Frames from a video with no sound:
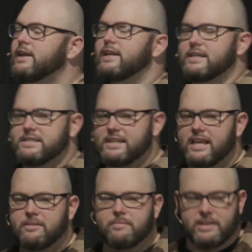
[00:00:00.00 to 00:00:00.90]
His
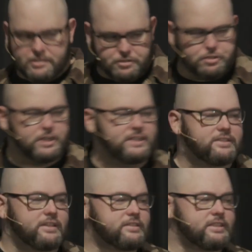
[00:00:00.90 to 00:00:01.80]
name is
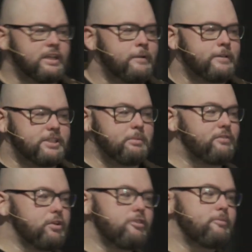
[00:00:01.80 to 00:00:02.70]
Jesus. Some of
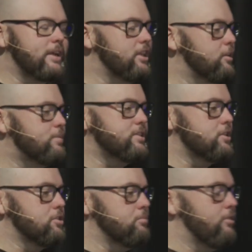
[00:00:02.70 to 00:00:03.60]
you have been in the
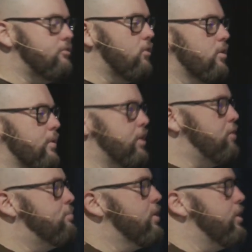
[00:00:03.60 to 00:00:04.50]
position before where you put